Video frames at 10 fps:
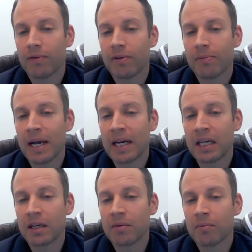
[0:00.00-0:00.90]
for
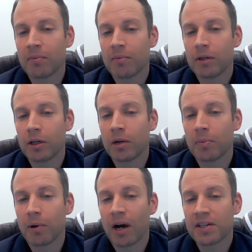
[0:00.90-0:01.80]
median
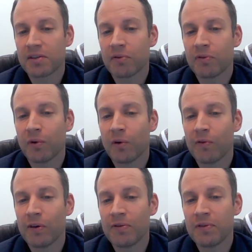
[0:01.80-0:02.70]
unit price of
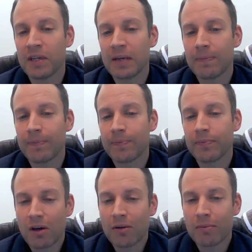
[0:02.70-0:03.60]
450.
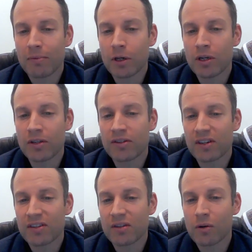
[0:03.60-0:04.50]
So units
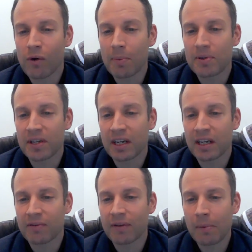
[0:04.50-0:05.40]
are still
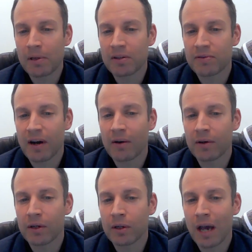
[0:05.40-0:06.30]
representing fabulous
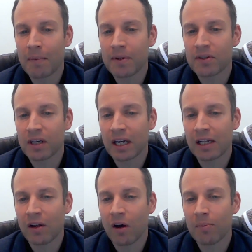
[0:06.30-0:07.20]
value, and we're seeing a
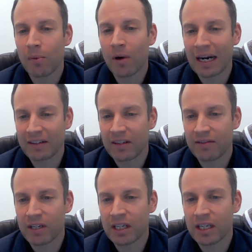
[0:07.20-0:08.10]
lot more
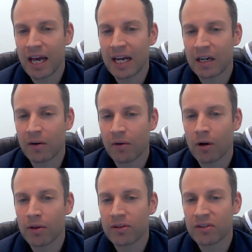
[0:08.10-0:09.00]
activity and
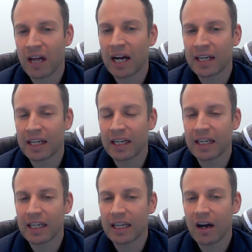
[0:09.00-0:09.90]
growth starting
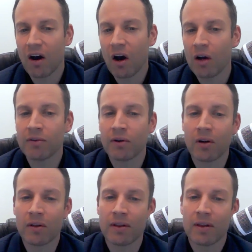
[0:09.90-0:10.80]
over
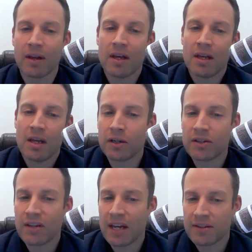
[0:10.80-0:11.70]
on
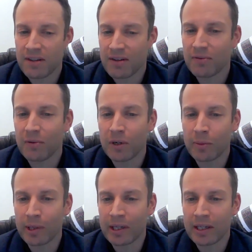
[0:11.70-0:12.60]
units as
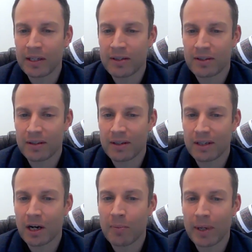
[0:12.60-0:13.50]
affordability's,
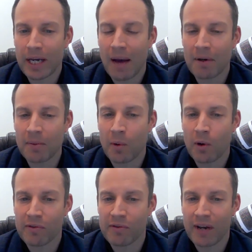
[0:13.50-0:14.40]
becoming
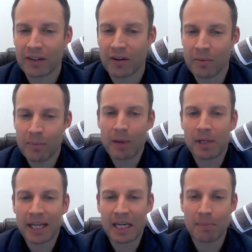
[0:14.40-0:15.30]
more of a factor and
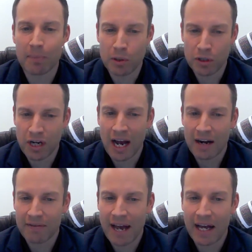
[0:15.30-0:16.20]
people are getting pushed
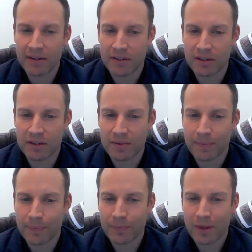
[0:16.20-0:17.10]
out of houses.
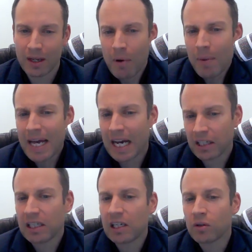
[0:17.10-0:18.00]
And when we
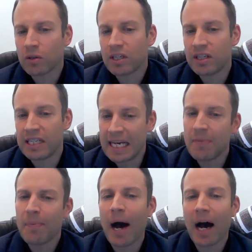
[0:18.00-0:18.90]
actually look
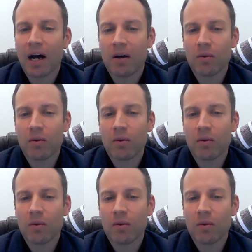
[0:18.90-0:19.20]
deeper